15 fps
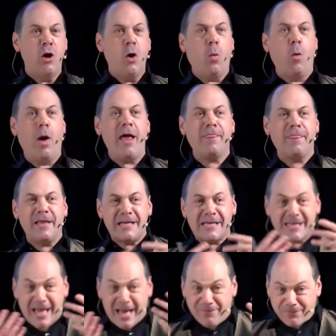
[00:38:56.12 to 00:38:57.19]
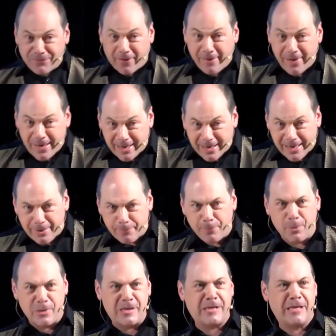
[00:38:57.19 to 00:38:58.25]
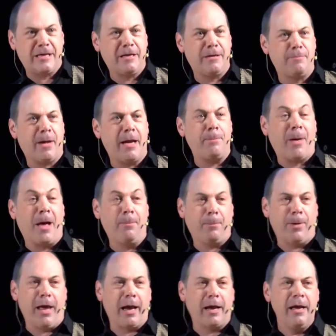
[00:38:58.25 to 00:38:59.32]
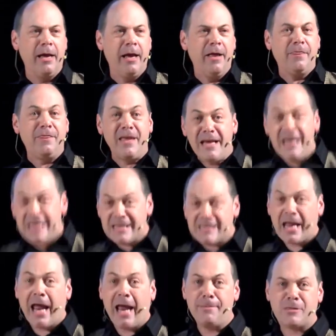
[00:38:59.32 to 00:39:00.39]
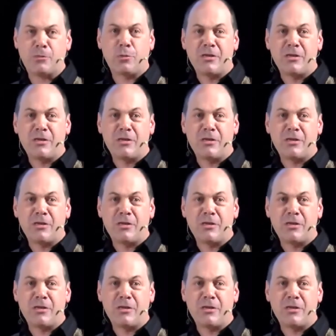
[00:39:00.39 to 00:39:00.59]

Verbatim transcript: when this then finally was uh, made public, these tapes were